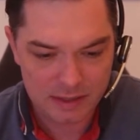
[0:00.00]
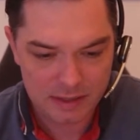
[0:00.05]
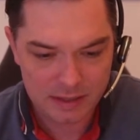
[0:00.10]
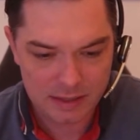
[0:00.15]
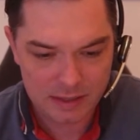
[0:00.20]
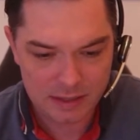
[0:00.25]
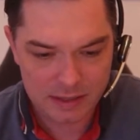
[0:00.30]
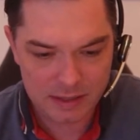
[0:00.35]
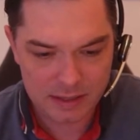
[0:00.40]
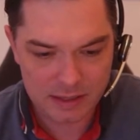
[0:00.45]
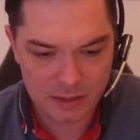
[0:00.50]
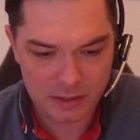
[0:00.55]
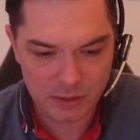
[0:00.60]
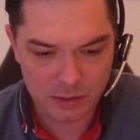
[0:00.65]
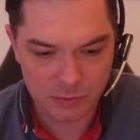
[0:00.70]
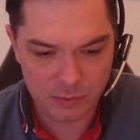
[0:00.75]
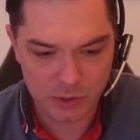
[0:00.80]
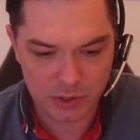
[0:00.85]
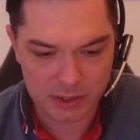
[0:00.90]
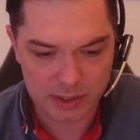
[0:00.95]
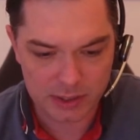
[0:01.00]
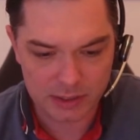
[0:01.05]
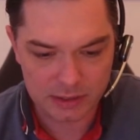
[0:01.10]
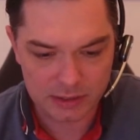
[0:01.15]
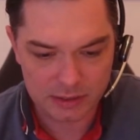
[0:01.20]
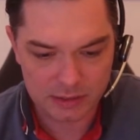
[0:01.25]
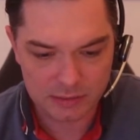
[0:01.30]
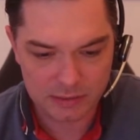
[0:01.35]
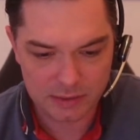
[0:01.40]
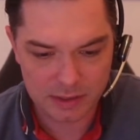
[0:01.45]
and they're not working,
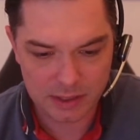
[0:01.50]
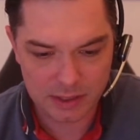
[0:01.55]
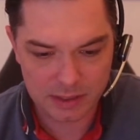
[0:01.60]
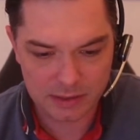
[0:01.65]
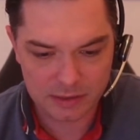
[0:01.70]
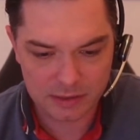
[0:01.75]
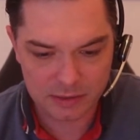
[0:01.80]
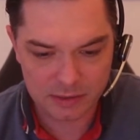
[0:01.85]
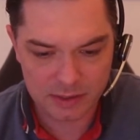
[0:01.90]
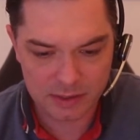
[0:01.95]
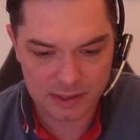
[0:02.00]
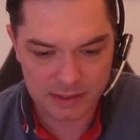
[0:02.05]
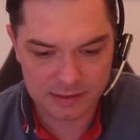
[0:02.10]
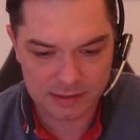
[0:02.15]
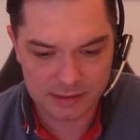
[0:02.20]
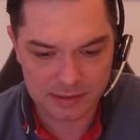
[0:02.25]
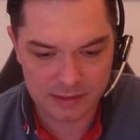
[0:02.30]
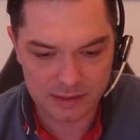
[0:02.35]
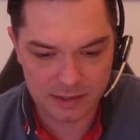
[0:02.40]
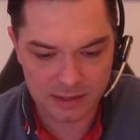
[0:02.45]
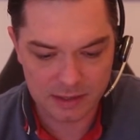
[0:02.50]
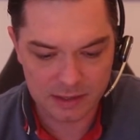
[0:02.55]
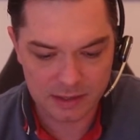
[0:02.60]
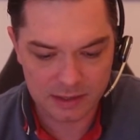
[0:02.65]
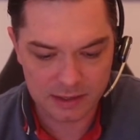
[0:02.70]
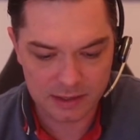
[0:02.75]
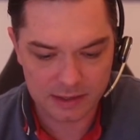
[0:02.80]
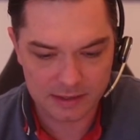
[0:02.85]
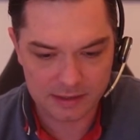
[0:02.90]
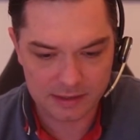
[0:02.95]
right? So let's see
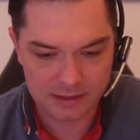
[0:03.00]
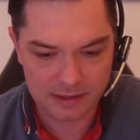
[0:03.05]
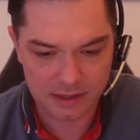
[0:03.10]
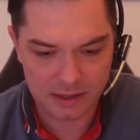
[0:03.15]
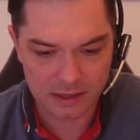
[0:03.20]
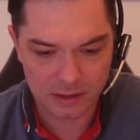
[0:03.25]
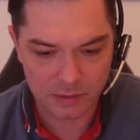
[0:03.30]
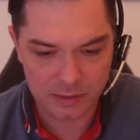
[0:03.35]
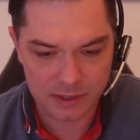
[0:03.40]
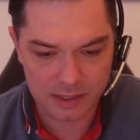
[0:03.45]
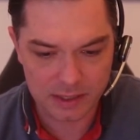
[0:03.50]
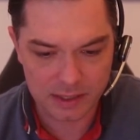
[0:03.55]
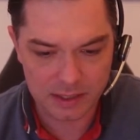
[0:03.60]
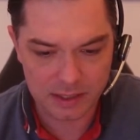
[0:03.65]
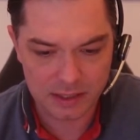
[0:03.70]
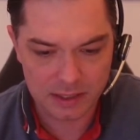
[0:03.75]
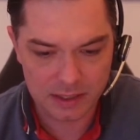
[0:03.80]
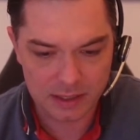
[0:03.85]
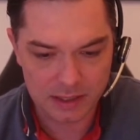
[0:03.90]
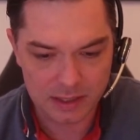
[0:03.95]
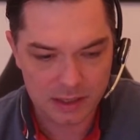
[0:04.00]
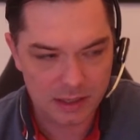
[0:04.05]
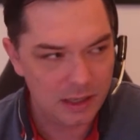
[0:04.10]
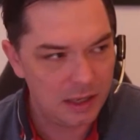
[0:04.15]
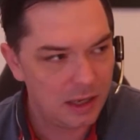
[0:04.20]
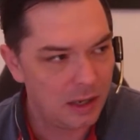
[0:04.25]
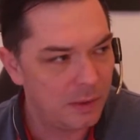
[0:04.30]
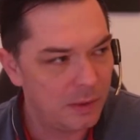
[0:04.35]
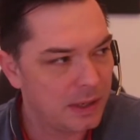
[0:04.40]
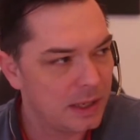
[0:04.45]
how we
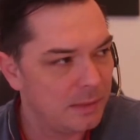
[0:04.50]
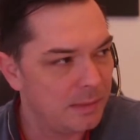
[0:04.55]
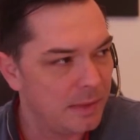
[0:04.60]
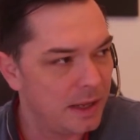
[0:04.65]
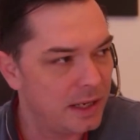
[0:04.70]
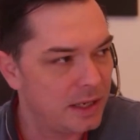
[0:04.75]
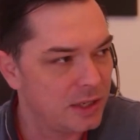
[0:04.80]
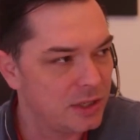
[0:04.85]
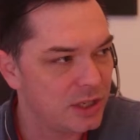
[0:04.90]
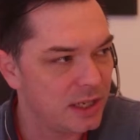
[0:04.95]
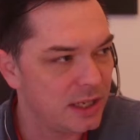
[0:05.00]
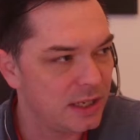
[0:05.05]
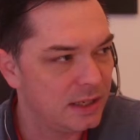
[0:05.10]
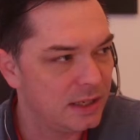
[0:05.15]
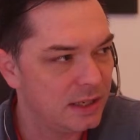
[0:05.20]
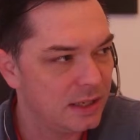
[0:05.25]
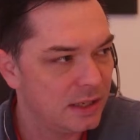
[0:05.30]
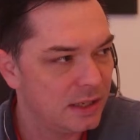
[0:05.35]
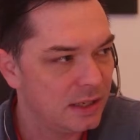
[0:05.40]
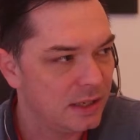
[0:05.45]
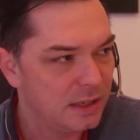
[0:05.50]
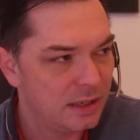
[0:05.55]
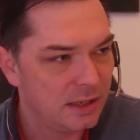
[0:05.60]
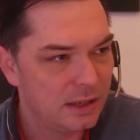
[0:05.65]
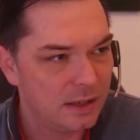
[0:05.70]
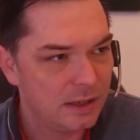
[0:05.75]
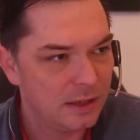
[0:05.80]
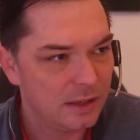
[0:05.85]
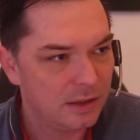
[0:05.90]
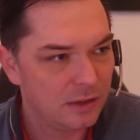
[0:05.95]
can manage that.
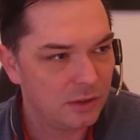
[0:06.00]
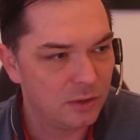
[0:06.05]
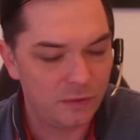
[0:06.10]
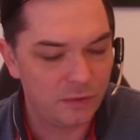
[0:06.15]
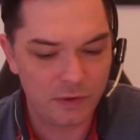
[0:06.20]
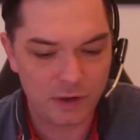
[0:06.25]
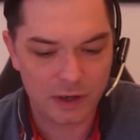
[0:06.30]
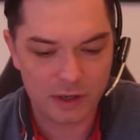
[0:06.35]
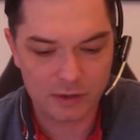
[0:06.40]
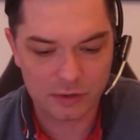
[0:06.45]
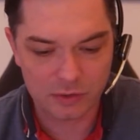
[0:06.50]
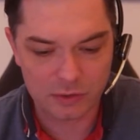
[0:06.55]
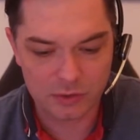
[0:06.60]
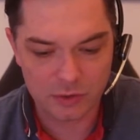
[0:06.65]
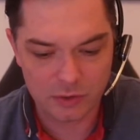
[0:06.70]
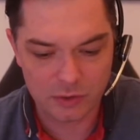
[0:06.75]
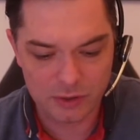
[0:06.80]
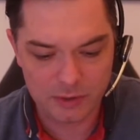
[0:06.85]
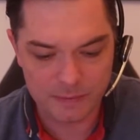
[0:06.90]
So far so good.